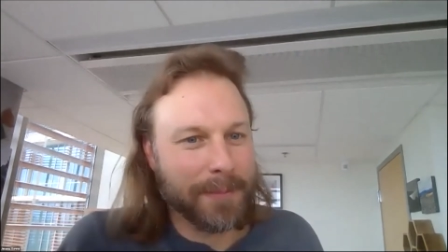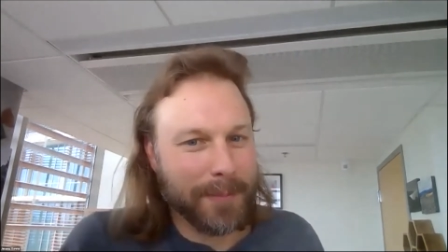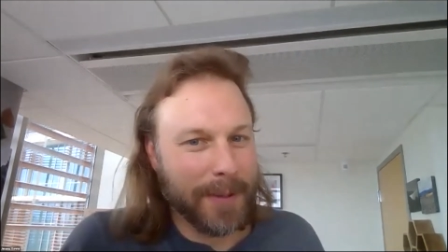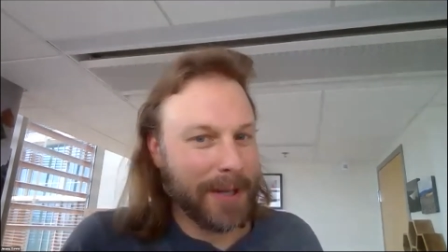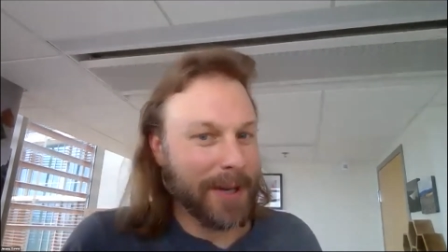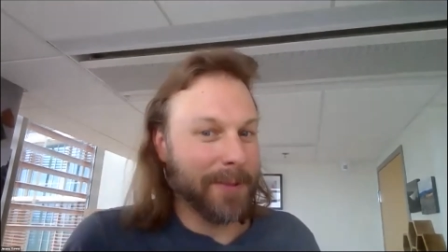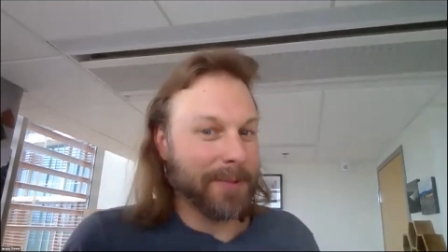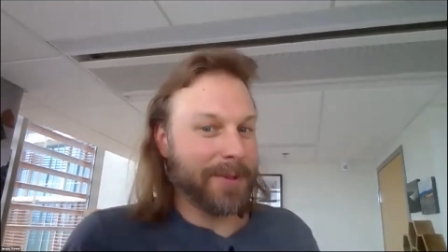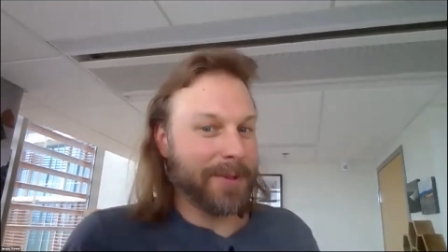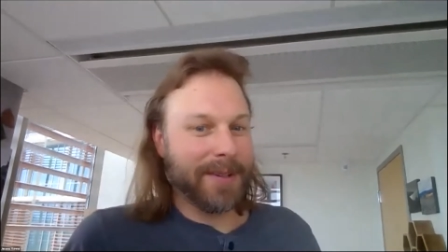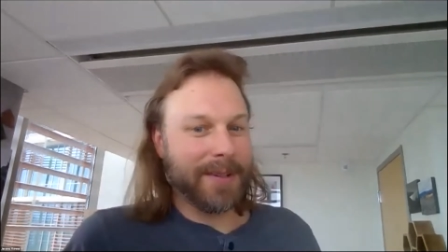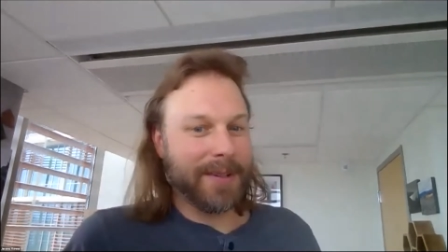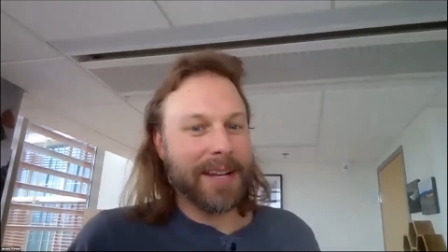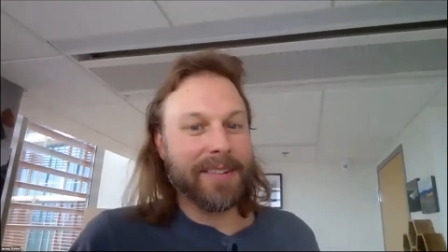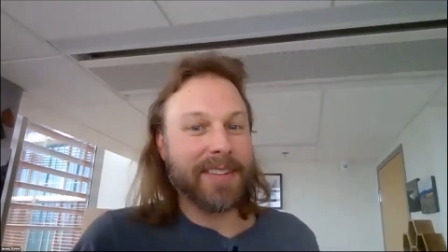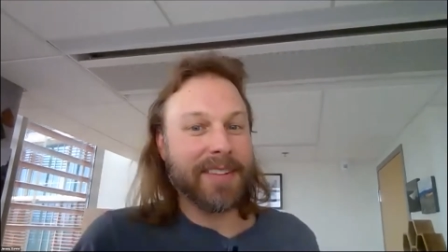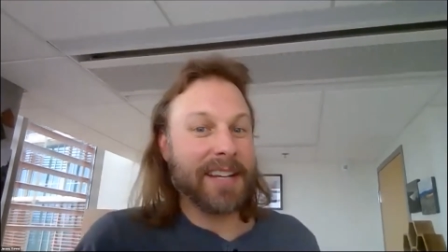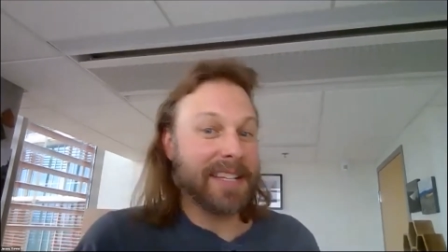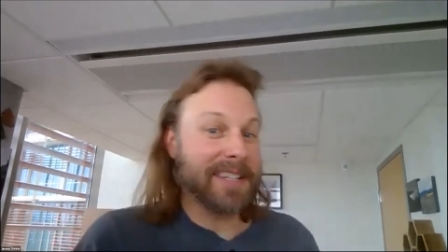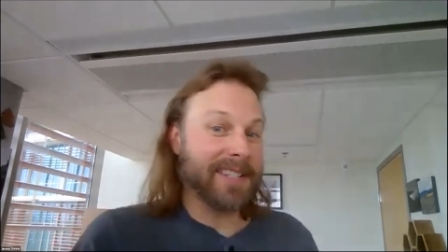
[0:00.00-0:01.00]
it
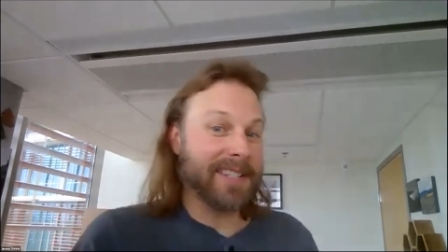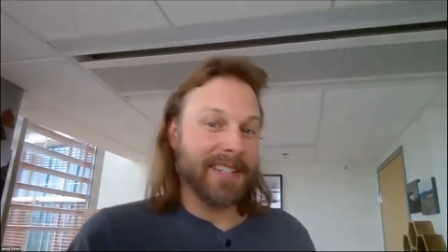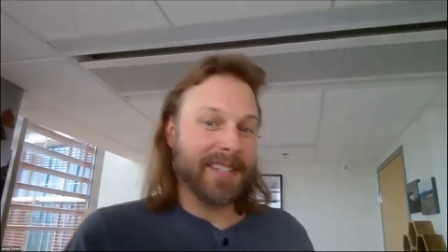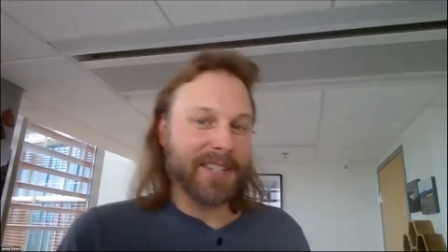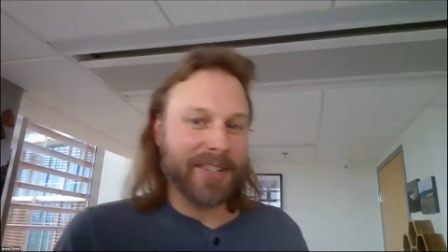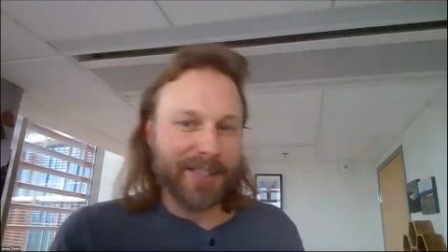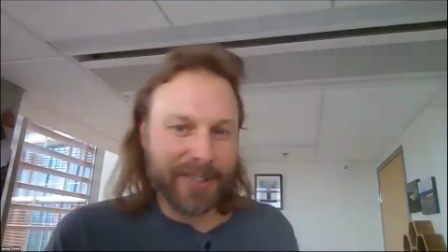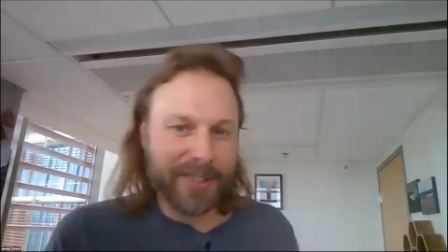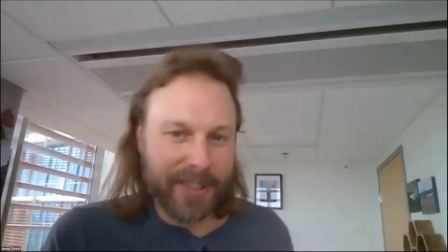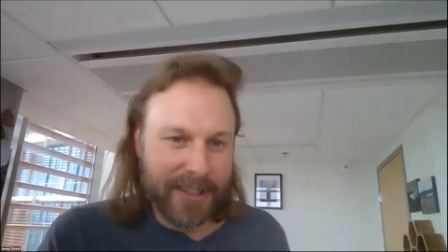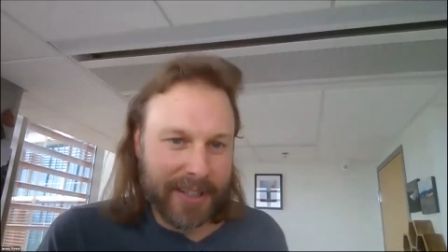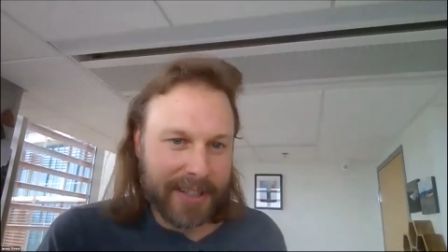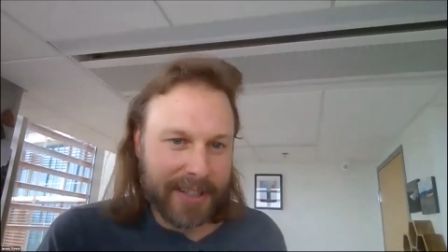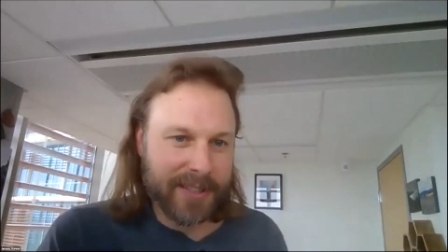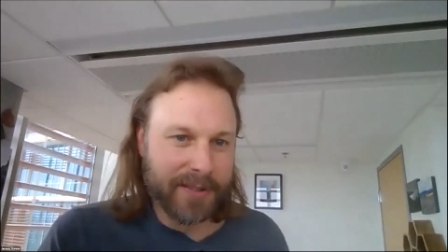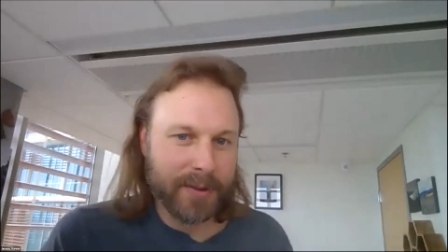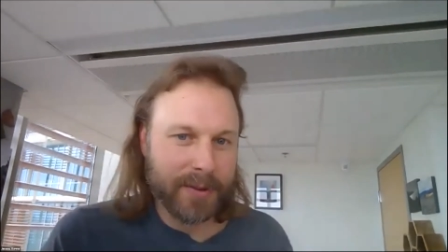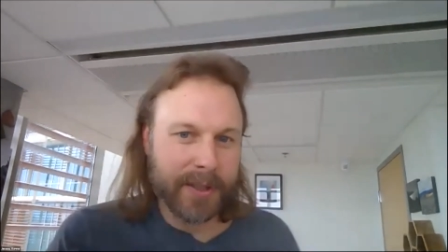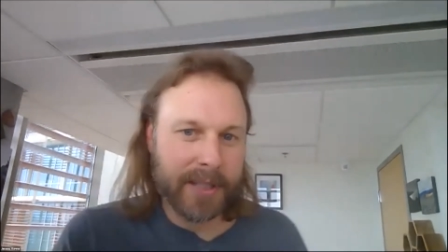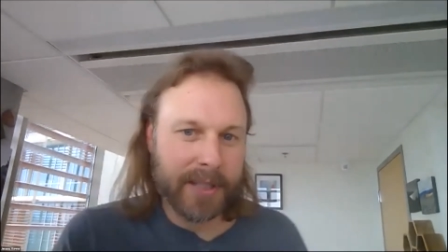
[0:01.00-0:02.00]
doesn't exist currently
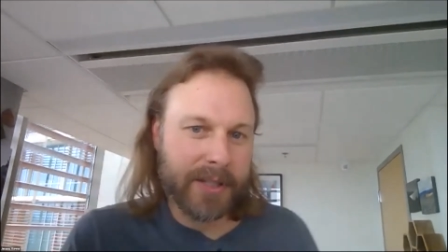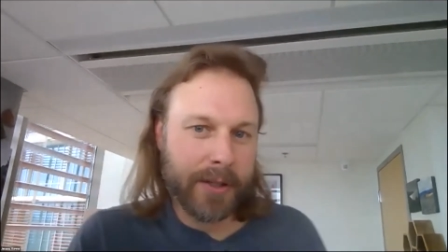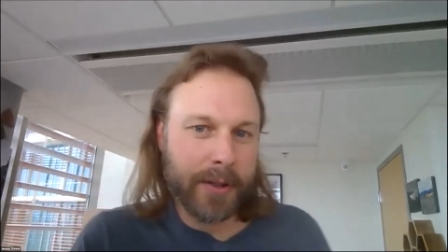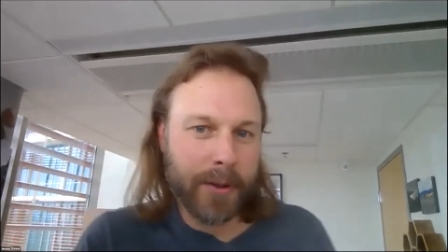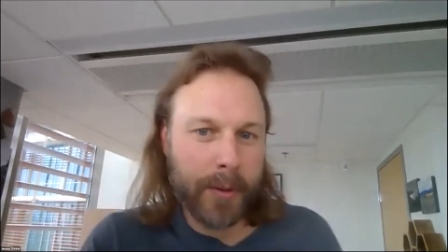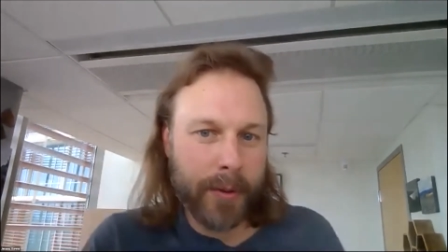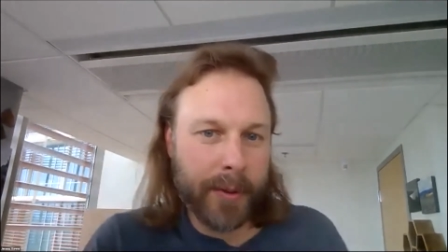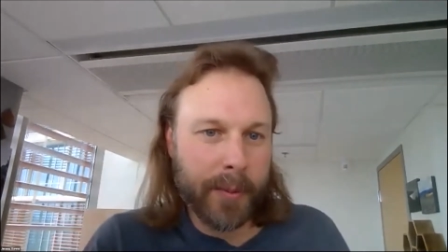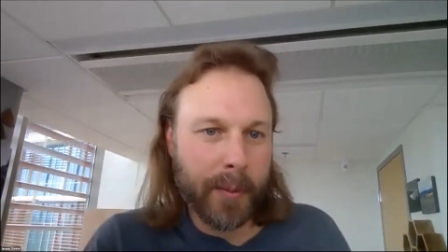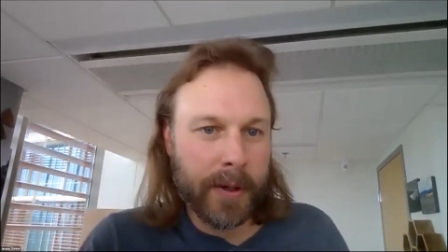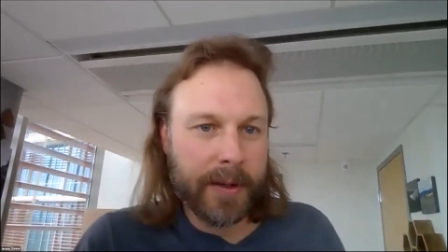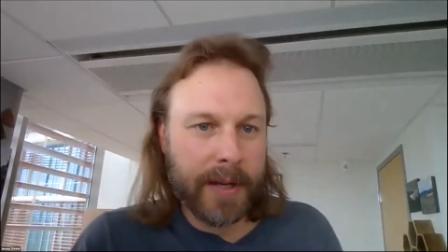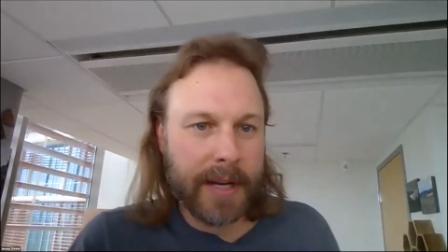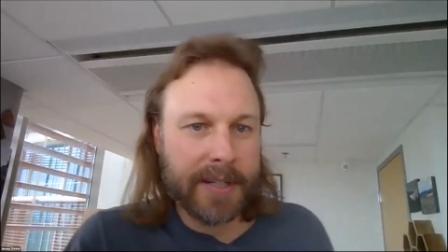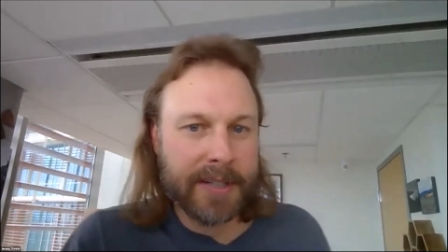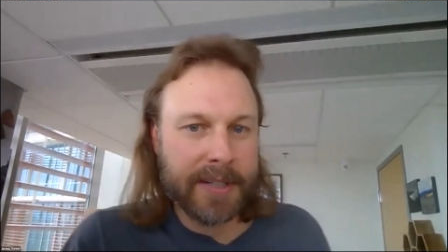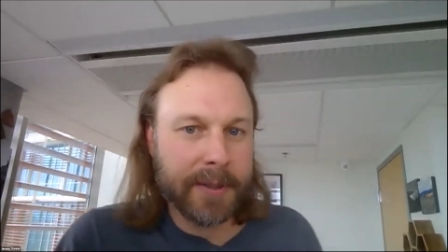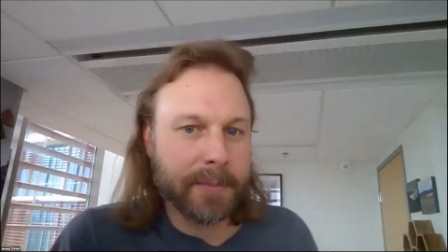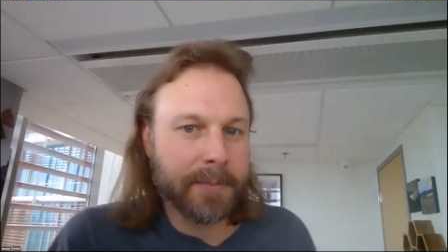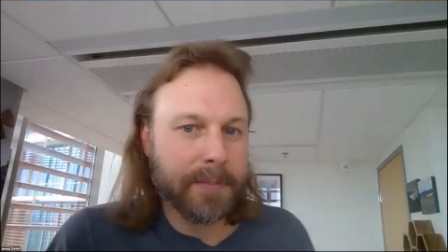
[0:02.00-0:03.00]
to really do the work I
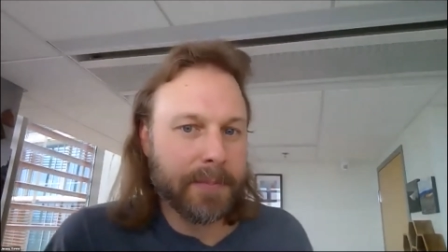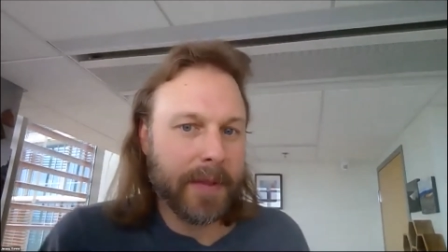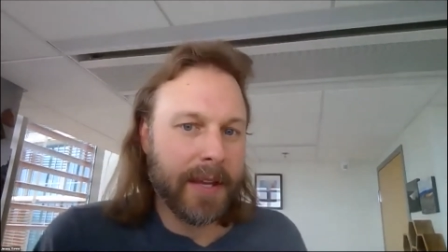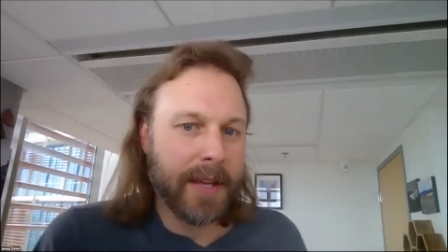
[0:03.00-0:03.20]
do,